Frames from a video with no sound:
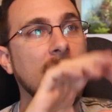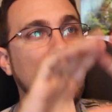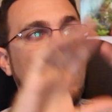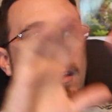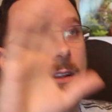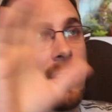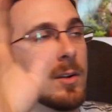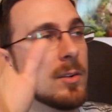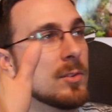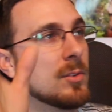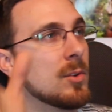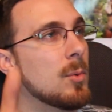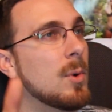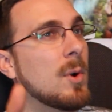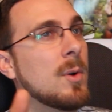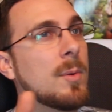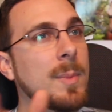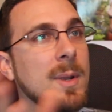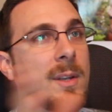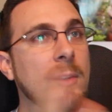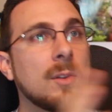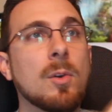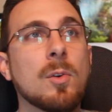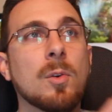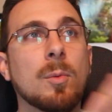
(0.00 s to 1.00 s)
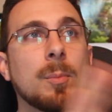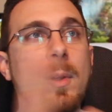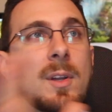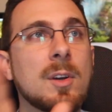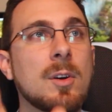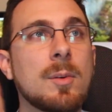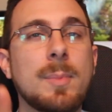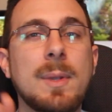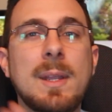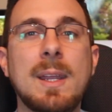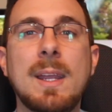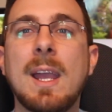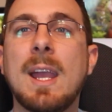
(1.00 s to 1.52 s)
so what would my total
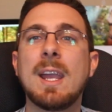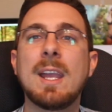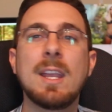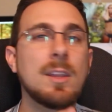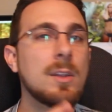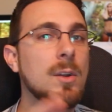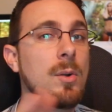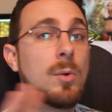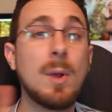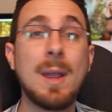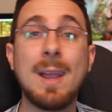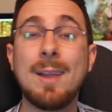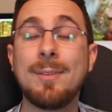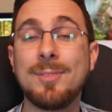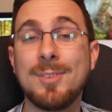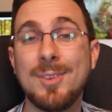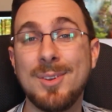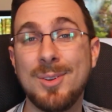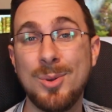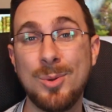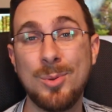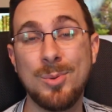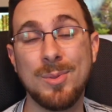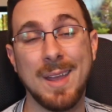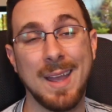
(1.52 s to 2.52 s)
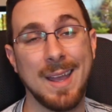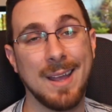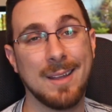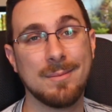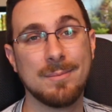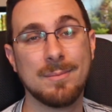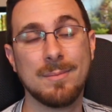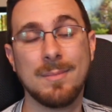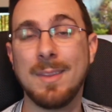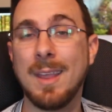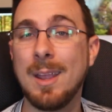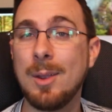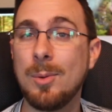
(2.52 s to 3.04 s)
bill be? You don't have to do that.
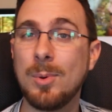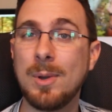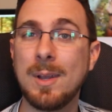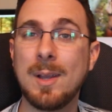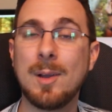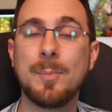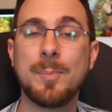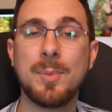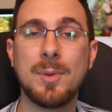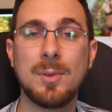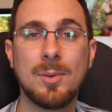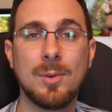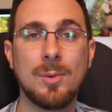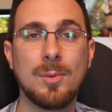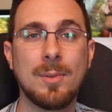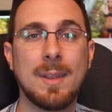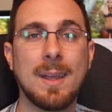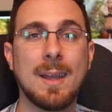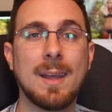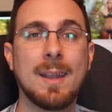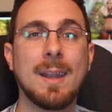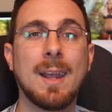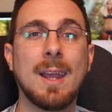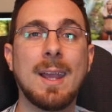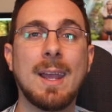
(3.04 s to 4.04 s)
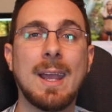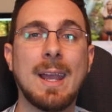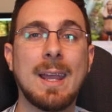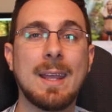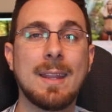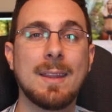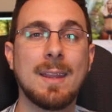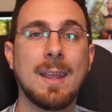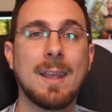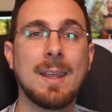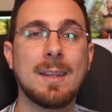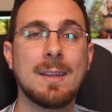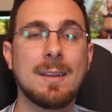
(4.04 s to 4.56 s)
They will help you do that,
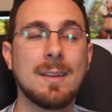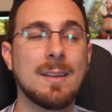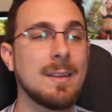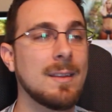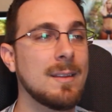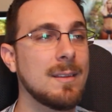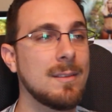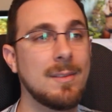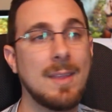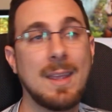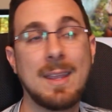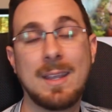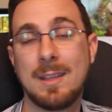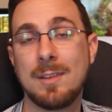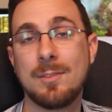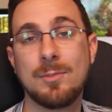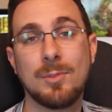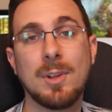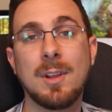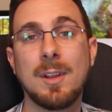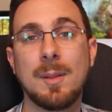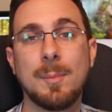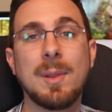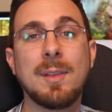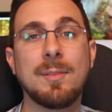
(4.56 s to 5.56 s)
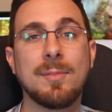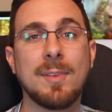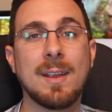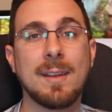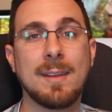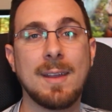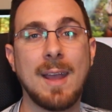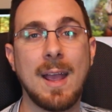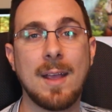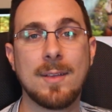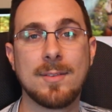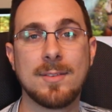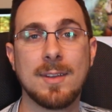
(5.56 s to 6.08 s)
and they can really be
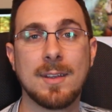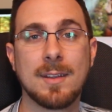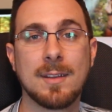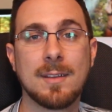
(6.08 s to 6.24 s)
fantastic.